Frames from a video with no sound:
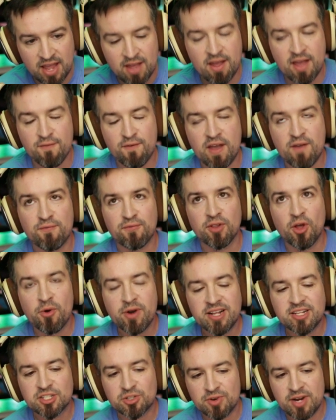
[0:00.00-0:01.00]
If, if
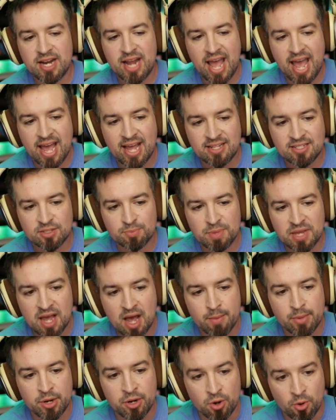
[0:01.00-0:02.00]
loading screen ads
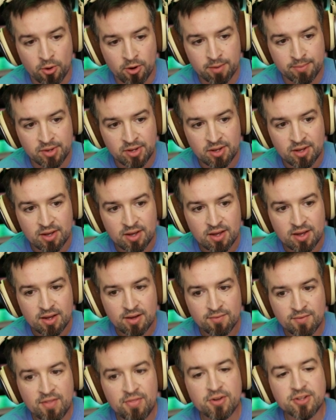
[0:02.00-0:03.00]
become a norm,
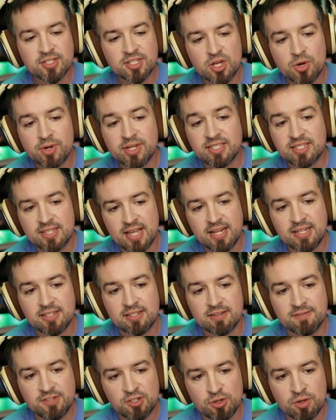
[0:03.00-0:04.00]
then there's no
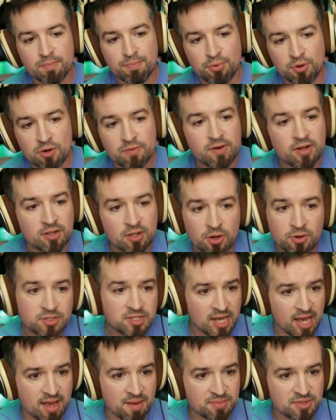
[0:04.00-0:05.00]
incentive to improve on load
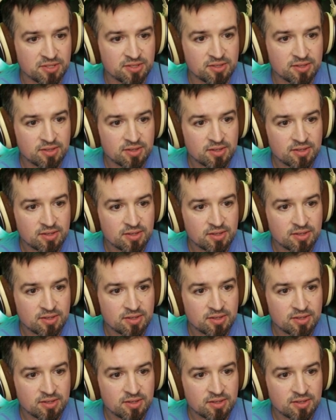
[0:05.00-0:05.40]
times.